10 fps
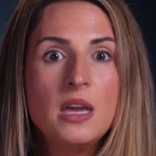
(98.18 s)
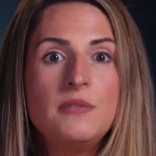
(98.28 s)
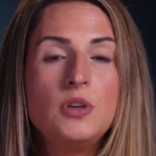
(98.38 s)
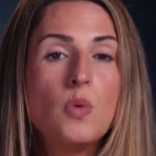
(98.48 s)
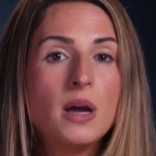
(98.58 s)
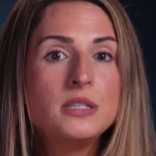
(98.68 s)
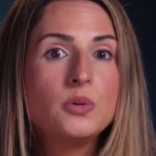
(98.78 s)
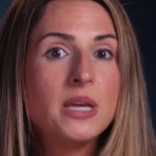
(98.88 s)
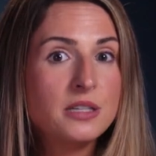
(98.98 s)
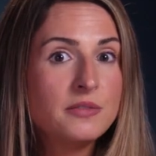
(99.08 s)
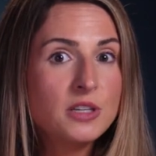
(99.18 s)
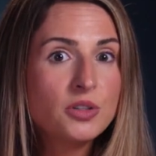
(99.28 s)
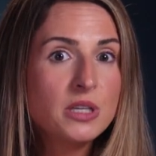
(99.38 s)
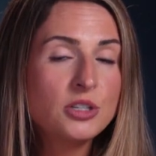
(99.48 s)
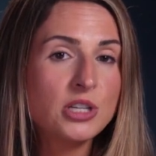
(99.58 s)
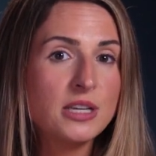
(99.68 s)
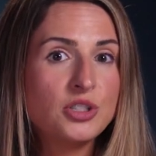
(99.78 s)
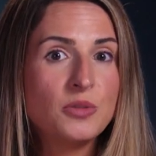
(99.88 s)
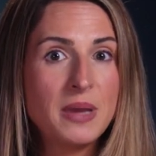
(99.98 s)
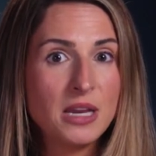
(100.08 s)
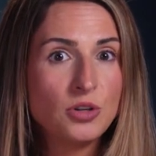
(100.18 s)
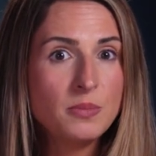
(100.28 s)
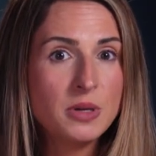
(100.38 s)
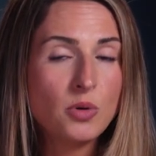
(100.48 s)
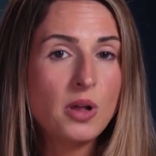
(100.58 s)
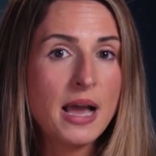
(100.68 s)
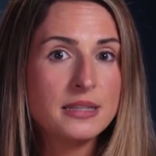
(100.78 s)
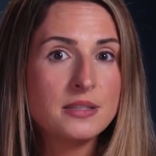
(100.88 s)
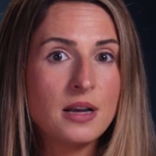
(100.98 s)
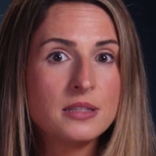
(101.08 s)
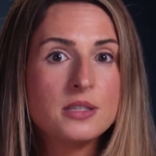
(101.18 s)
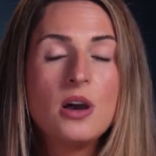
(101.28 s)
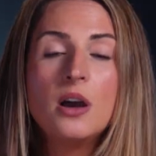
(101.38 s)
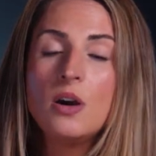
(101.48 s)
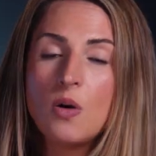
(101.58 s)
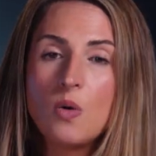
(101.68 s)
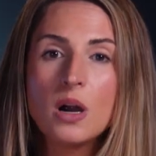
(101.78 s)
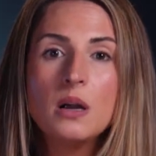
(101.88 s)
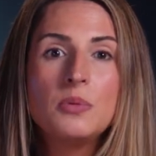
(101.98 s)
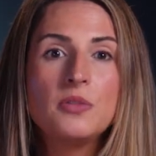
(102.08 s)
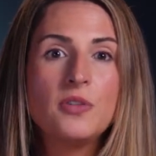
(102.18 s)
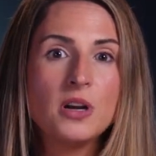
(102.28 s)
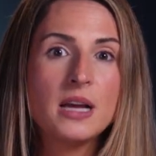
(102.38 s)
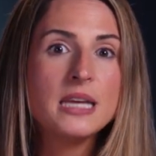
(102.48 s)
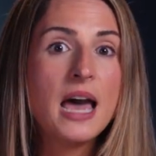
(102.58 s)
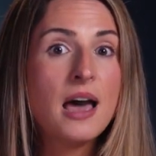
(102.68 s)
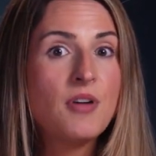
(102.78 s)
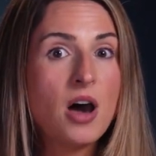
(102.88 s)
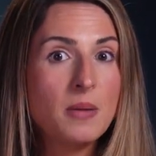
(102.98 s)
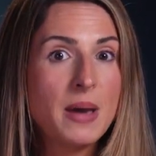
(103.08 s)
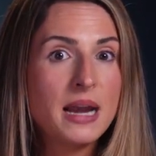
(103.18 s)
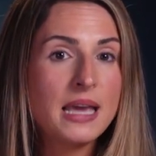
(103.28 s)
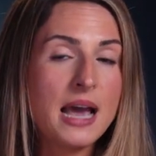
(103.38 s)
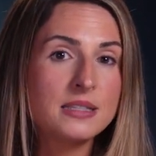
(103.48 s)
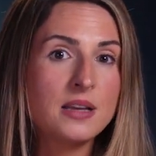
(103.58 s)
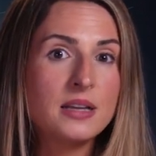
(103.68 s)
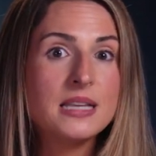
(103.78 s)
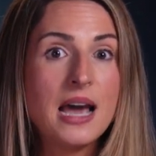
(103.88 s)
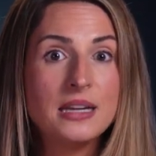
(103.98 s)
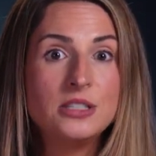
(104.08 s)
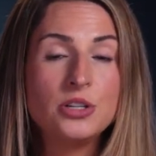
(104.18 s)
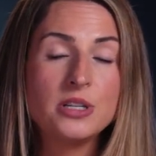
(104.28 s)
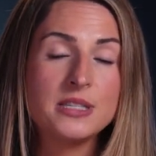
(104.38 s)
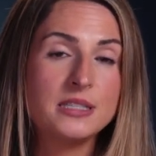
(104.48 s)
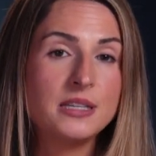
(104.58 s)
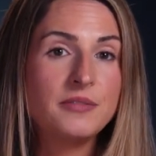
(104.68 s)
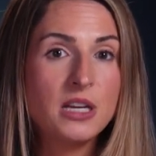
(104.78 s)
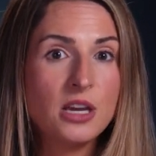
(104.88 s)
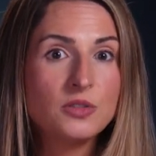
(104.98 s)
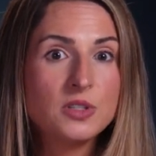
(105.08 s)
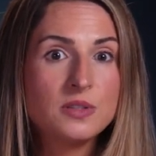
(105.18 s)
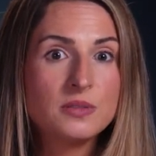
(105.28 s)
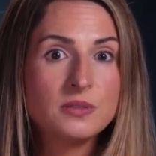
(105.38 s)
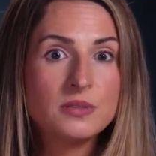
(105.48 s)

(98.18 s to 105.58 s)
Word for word: if you want to individually adjust your manual mid-roll ad slots or prefer not to have automatic ad slots added to your existing videos.